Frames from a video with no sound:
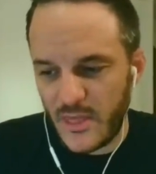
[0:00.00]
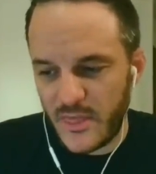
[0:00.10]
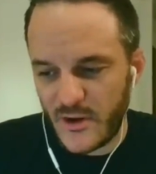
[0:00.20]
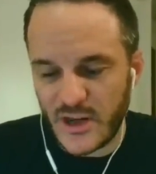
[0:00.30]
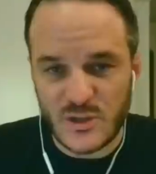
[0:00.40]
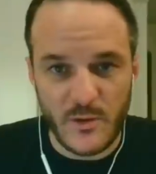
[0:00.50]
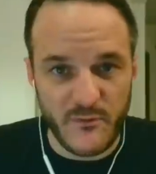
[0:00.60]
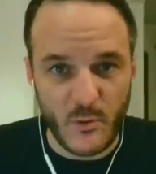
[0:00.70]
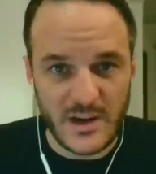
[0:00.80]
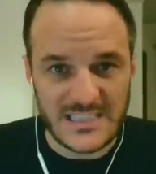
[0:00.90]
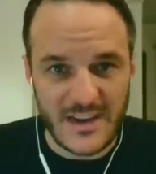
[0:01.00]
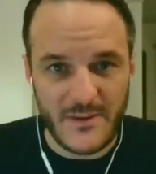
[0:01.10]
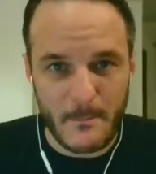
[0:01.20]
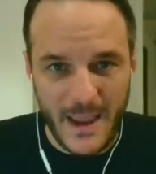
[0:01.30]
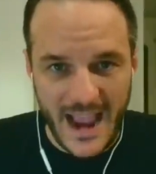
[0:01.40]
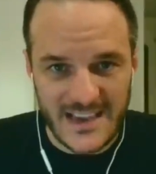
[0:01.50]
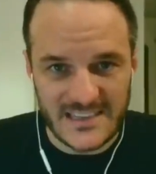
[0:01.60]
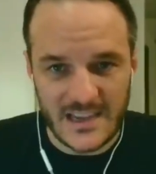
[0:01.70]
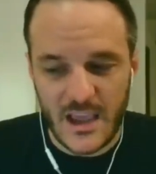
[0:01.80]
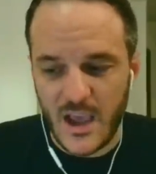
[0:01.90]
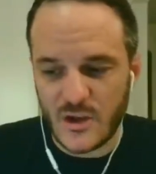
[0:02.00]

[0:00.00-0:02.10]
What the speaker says: 32 of 47 passing